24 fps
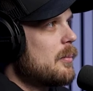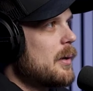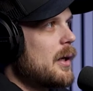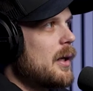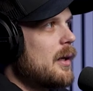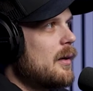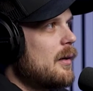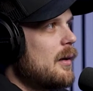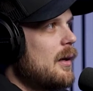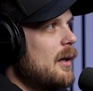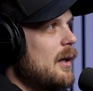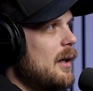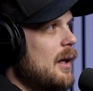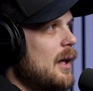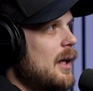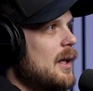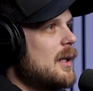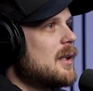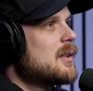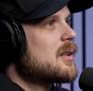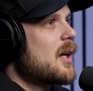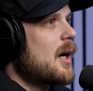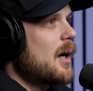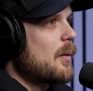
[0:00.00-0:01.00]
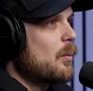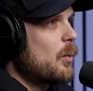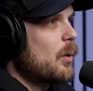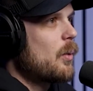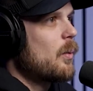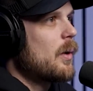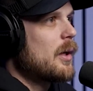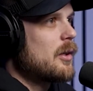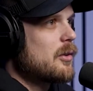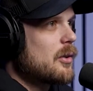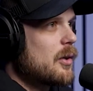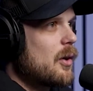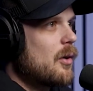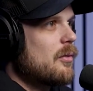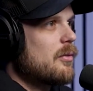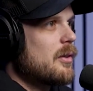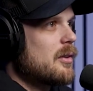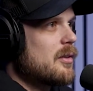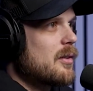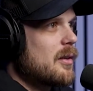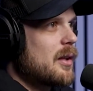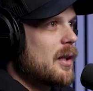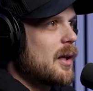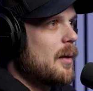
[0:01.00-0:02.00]
but anytime we went to go
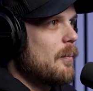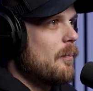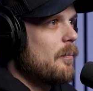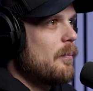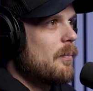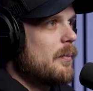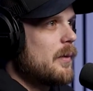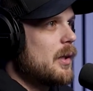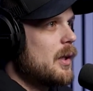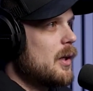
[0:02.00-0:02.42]
visit them,